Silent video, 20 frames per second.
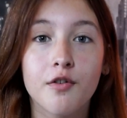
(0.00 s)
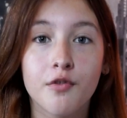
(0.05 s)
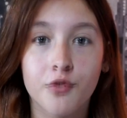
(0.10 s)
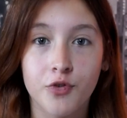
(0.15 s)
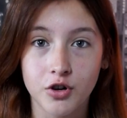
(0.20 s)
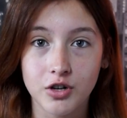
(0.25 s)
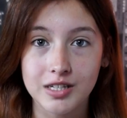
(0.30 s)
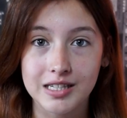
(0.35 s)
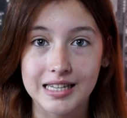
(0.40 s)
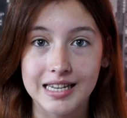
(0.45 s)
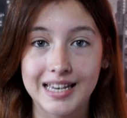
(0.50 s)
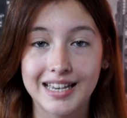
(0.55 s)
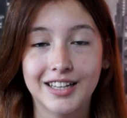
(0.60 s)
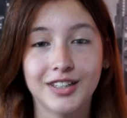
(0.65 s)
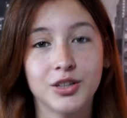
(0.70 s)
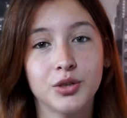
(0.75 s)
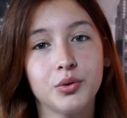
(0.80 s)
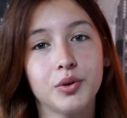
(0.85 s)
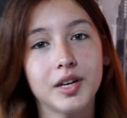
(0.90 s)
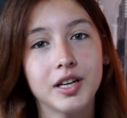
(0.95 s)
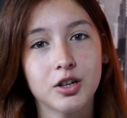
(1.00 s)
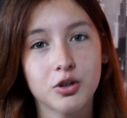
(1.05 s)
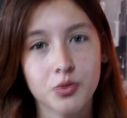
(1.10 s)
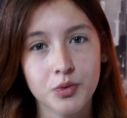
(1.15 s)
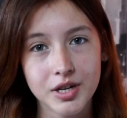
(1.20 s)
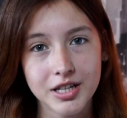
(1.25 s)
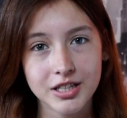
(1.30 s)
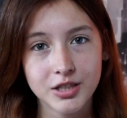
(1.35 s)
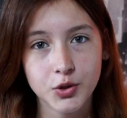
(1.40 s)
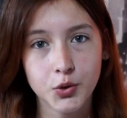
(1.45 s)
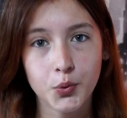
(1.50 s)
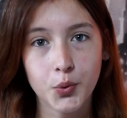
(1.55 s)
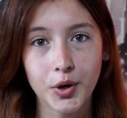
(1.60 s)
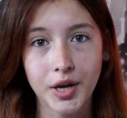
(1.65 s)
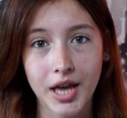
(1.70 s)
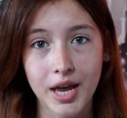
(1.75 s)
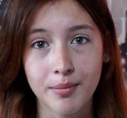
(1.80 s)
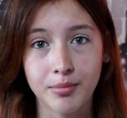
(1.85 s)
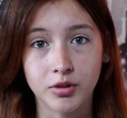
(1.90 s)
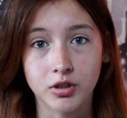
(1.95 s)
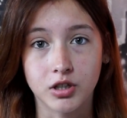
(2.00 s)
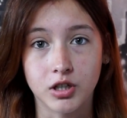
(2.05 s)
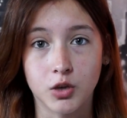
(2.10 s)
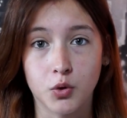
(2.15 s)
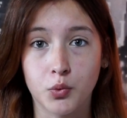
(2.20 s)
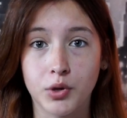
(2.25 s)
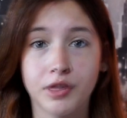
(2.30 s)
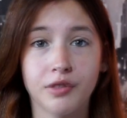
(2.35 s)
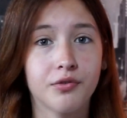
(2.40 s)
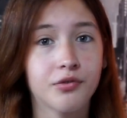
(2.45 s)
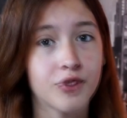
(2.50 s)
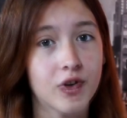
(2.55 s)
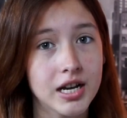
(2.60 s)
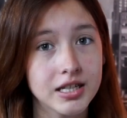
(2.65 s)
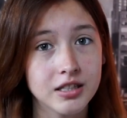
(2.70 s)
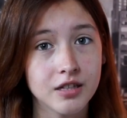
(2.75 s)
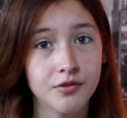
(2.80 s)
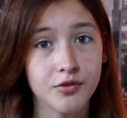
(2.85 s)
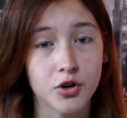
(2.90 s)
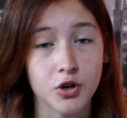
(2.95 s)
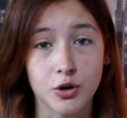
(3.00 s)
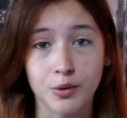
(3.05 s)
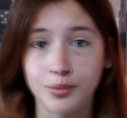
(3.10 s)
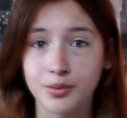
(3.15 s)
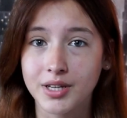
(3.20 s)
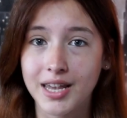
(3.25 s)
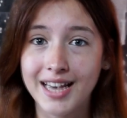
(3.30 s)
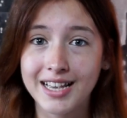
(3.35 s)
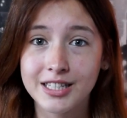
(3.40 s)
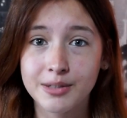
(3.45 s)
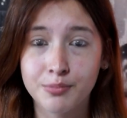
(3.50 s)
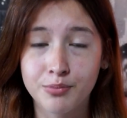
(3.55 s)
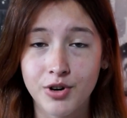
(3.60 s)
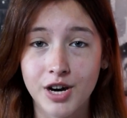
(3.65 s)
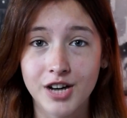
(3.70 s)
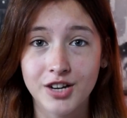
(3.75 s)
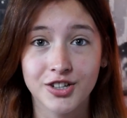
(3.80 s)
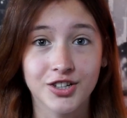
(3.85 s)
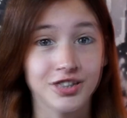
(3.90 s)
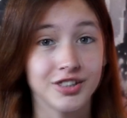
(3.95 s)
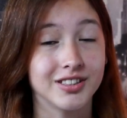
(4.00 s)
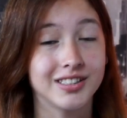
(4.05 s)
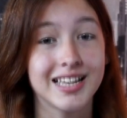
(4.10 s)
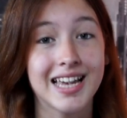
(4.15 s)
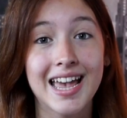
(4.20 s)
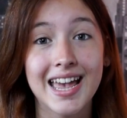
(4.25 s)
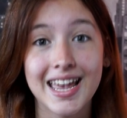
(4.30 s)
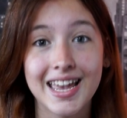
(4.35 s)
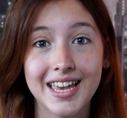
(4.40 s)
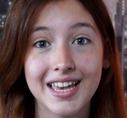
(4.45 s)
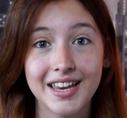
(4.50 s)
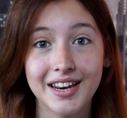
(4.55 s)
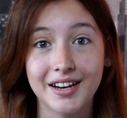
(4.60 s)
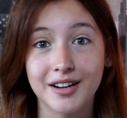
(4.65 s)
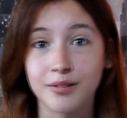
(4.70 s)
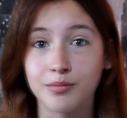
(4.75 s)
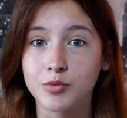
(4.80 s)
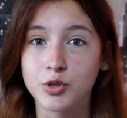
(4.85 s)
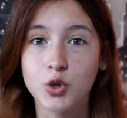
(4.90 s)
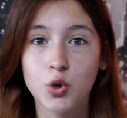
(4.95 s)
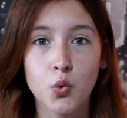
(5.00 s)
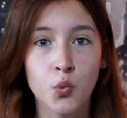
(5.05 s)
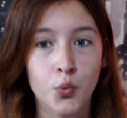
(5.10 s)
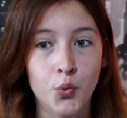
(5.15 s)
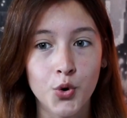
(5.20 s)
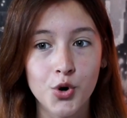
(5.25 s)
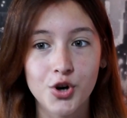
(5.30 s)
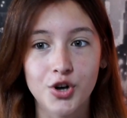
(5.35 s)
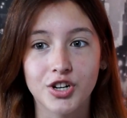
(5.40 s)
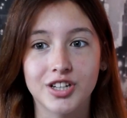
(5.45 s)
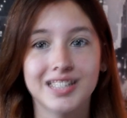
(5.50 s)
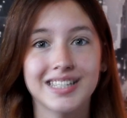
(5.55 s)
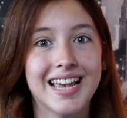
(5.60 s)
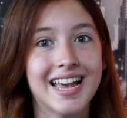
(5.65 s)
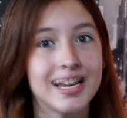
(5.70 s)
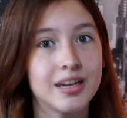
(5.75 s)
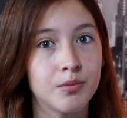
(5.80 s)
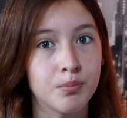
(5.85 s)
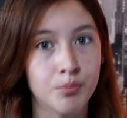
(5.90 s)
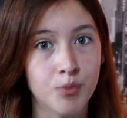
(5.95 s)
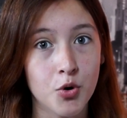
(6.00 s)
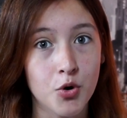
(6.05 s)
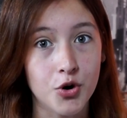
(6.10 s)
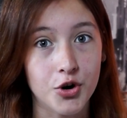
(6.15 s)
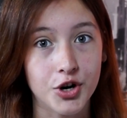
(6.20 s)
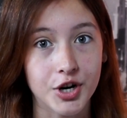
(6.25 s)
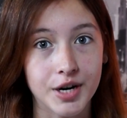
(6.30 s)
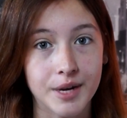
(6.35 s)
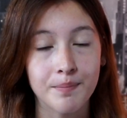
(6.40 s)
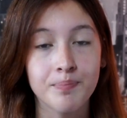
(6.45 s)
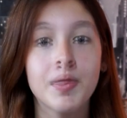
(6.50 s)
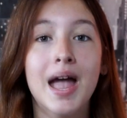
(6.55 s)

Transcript: Firstly, you increase your vocabulary with phrasal verbs, expressions, idioms, words, and more.